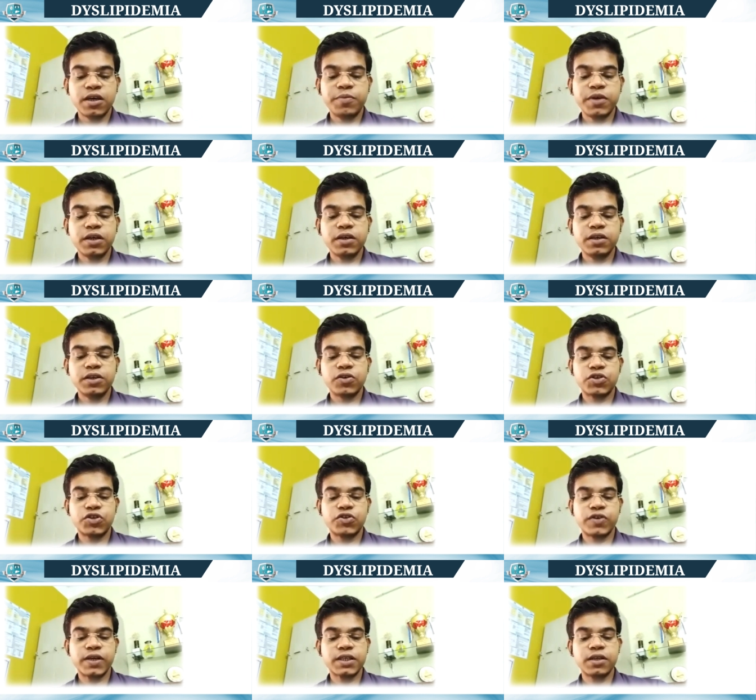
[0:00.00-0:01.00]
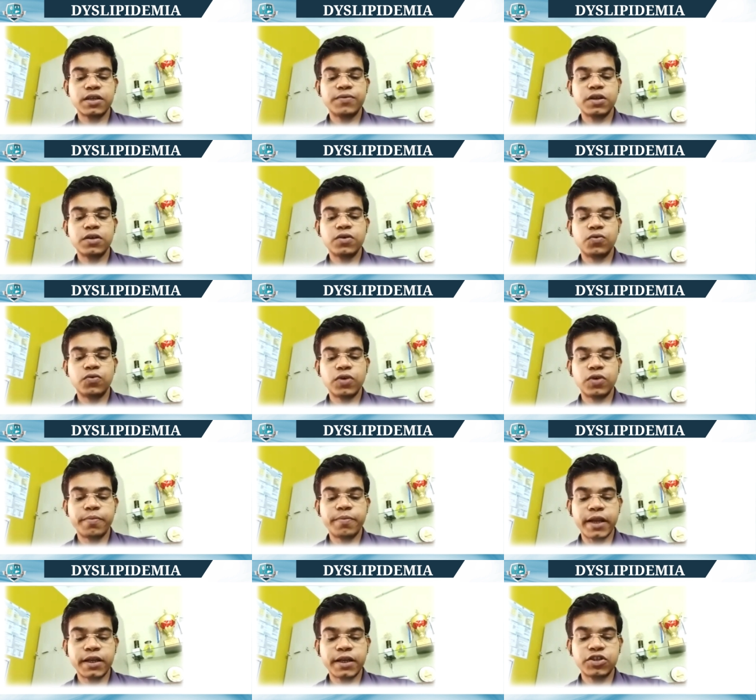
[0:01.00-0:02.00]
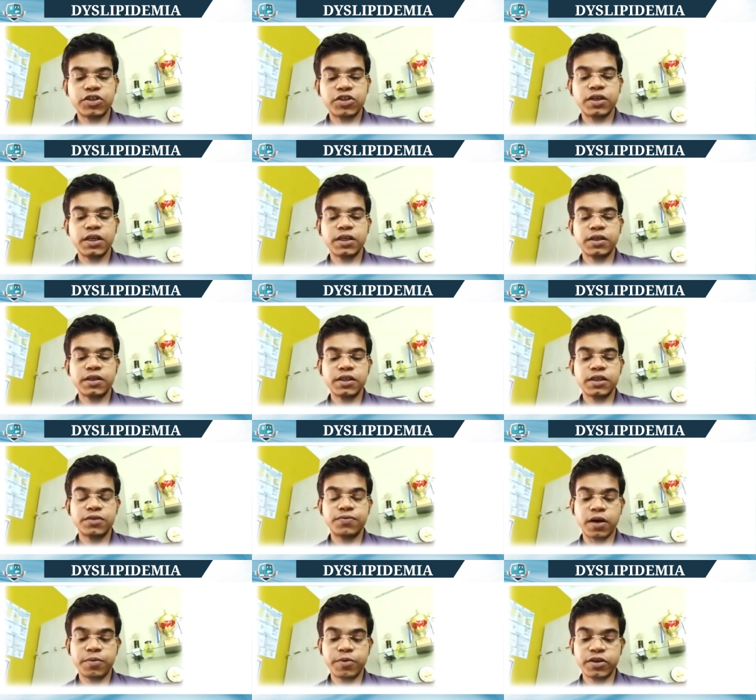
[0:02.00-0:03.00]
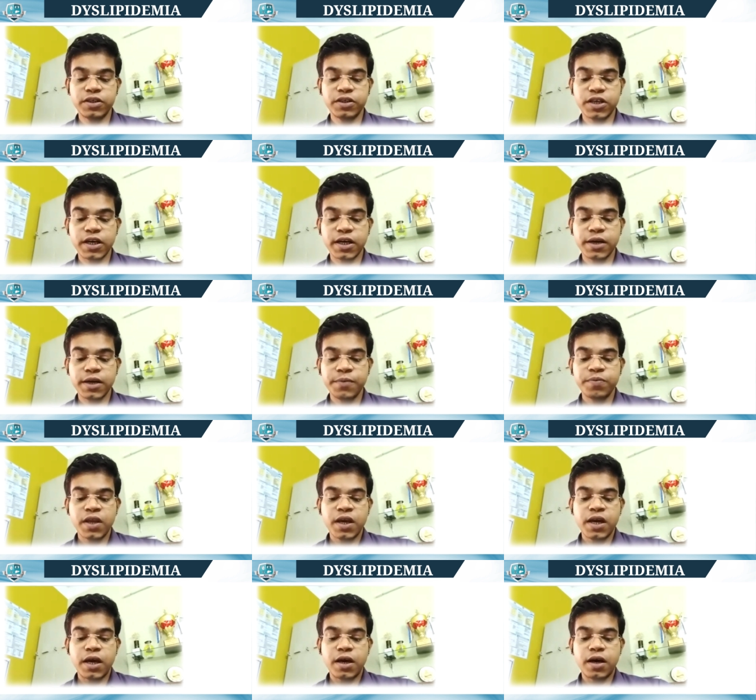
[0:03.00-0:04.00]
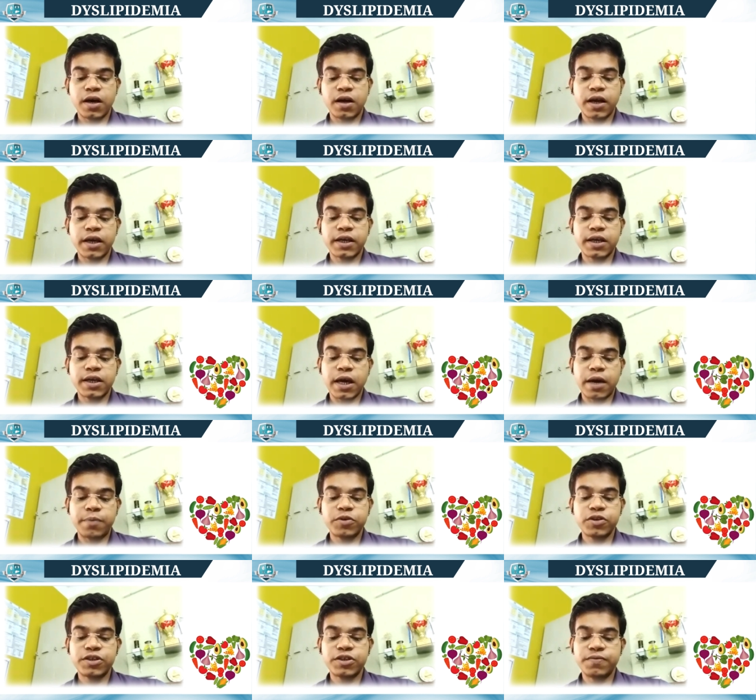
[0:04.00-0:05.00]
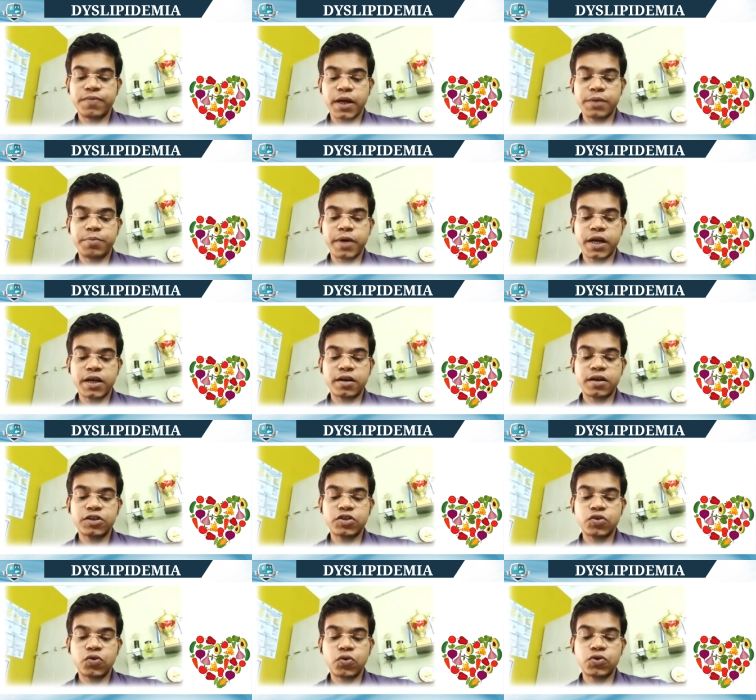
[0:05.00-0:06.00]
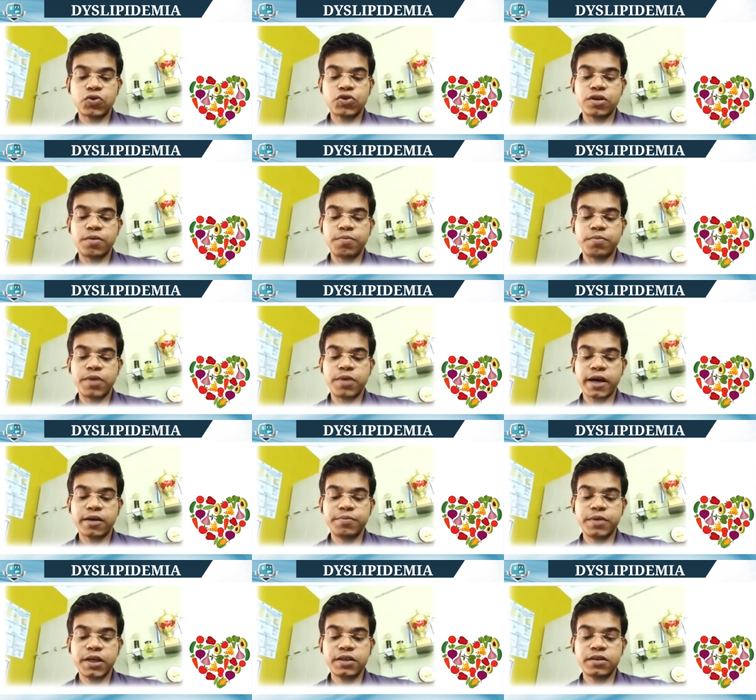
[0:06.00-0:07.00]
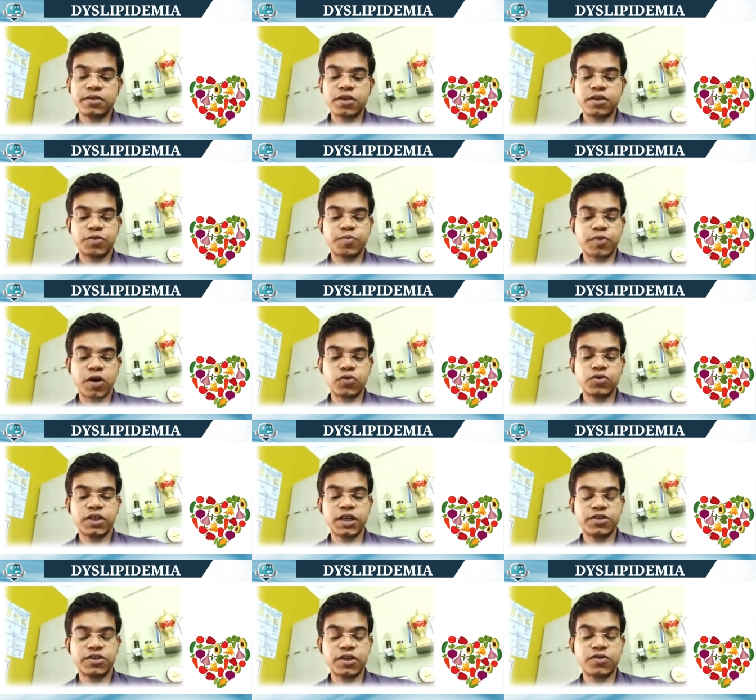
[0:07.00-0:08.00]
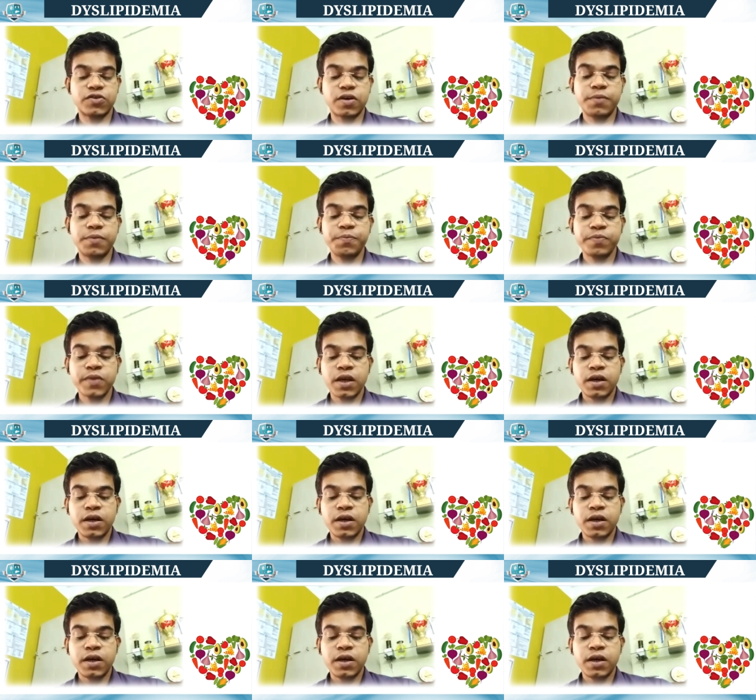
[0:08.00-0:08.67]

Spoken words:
keeping your stress level well managed, increase fiber intake, like apples, bananas, oats, black beans, sprouts, etc.